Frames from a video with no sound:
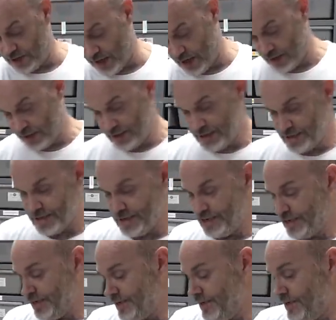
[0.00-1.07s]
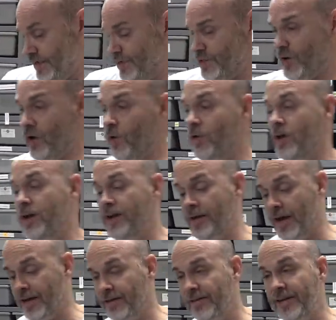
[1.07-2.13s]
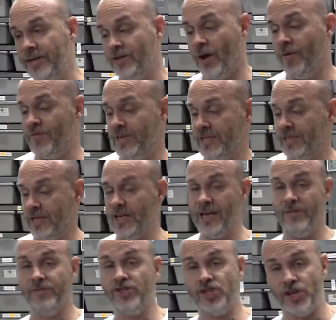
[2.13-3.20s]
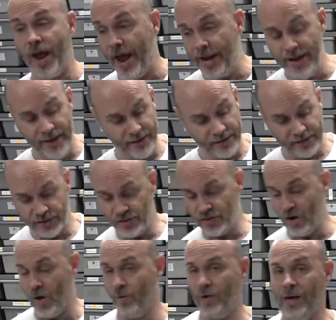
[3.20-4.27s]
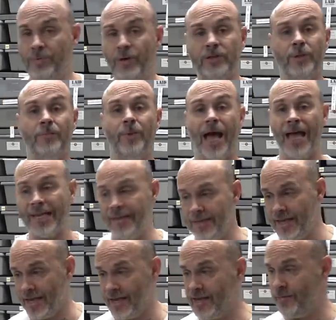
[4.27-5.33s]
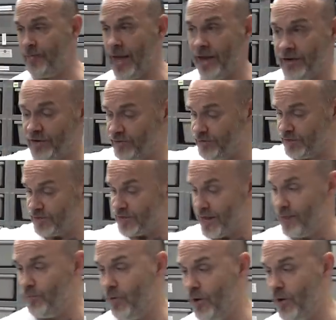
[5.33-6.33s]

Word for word: Uh, so none of these obviously have shed, so we're going to put them back in the incubator the same